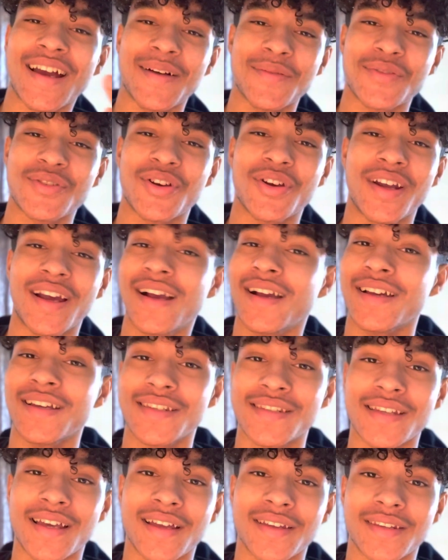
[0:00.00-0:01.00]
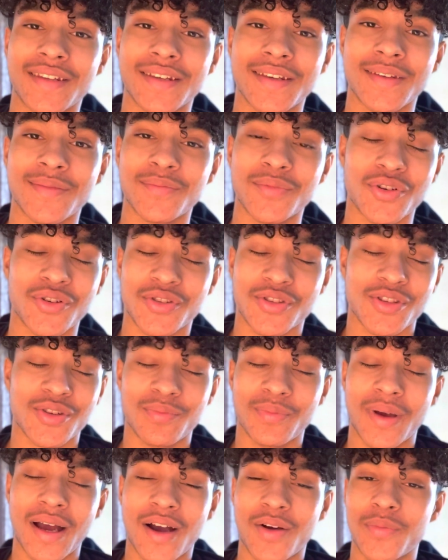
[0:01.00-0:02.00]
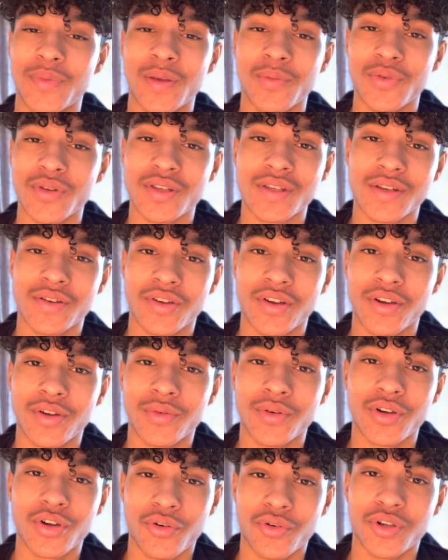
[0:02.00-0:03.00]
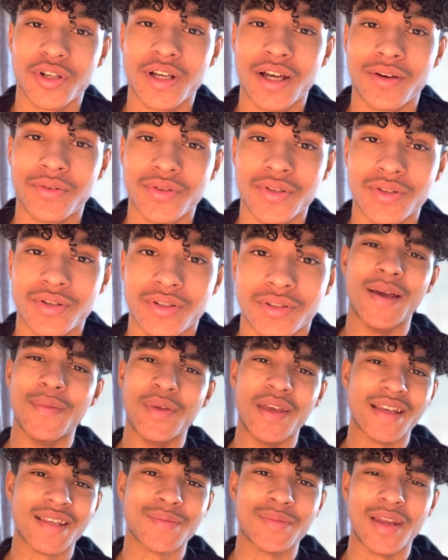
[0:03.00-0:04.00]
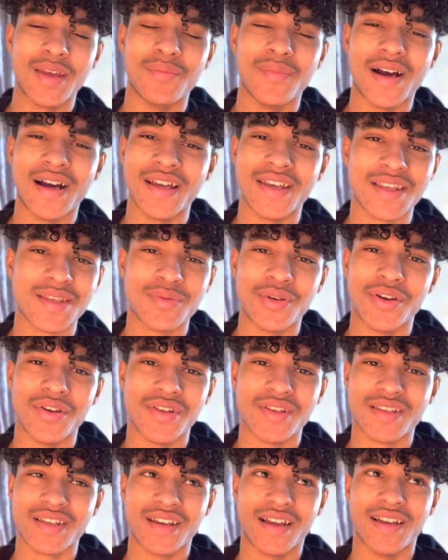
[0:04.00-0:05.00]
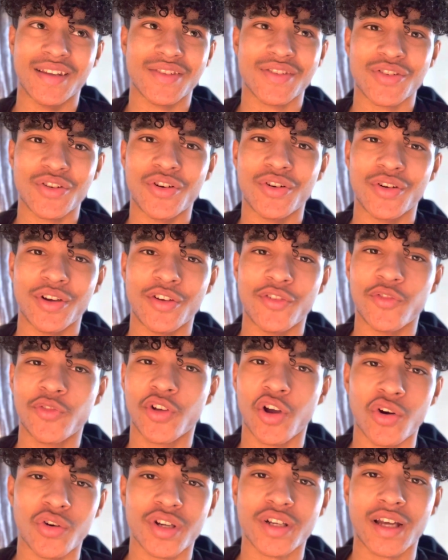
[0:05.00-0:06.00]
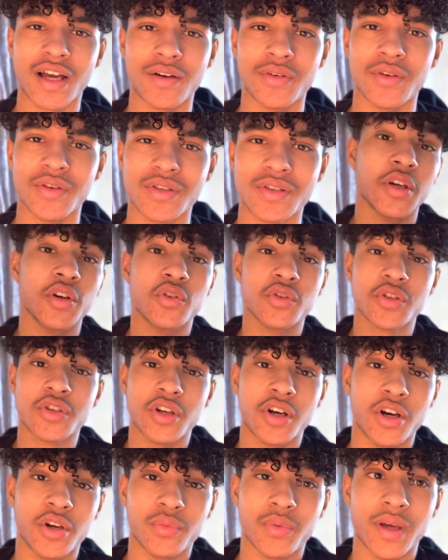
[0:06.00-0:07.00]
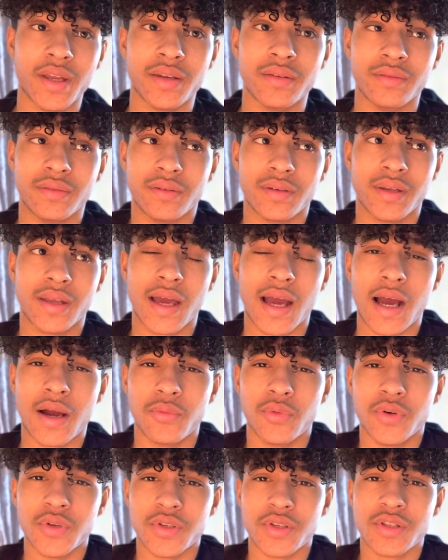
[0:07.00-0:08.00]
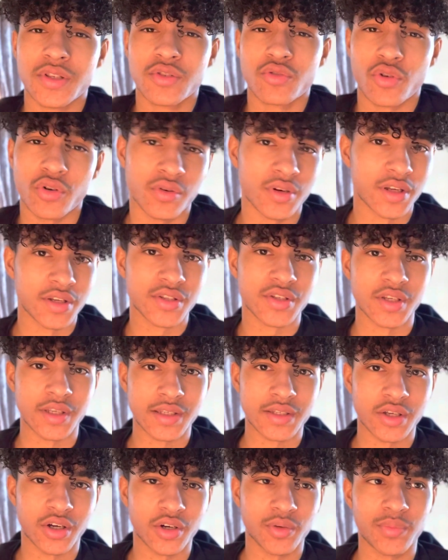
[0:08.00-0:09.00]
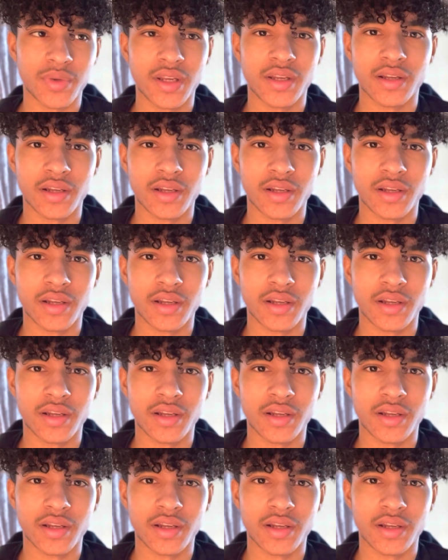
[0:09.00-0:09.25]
I'm sorry, I had to add that in because somehow people still don't know what cold showers are. Let me explain my experience and story of cold showers. It all started when I was scrolling on TikTok, being a